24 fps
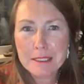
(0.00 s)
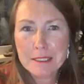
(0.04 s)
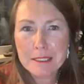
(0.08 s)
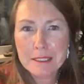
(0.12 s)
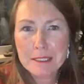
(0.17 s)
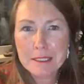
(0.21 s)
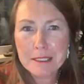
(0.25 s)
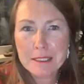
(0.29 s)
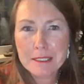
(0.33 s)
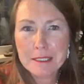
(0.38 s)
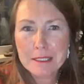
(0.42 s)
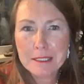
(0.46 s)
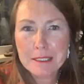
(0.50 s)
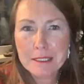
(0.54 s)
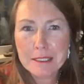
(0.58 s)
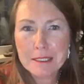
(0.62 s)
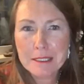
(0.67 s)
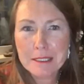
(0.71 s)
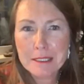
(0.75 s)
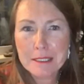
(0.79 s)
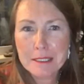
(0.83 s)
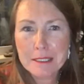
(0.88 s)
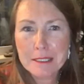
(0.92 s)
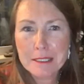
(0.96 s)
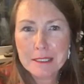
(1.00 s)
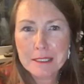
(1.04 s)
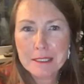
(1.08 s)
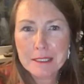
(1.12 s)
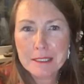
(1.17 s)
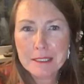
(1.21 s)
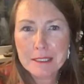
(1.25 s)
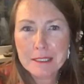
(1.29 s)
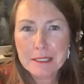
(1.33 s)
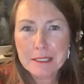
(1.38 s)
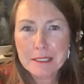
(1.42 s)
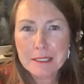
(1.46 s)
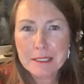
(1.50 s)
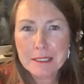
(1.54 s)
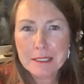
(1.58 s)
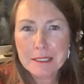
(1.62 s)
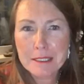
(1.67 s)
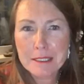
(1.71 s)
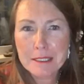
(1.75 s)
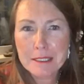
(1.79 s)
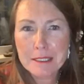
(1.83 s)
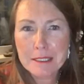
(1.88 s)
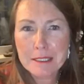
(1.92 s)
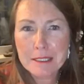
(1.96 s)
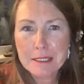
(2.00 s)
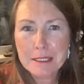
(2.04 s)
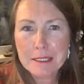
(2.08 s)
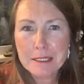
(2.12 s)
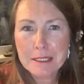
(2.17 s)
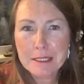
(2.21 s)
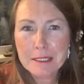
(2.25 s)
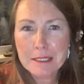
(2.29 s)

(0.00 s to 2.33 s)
Nobody speaks.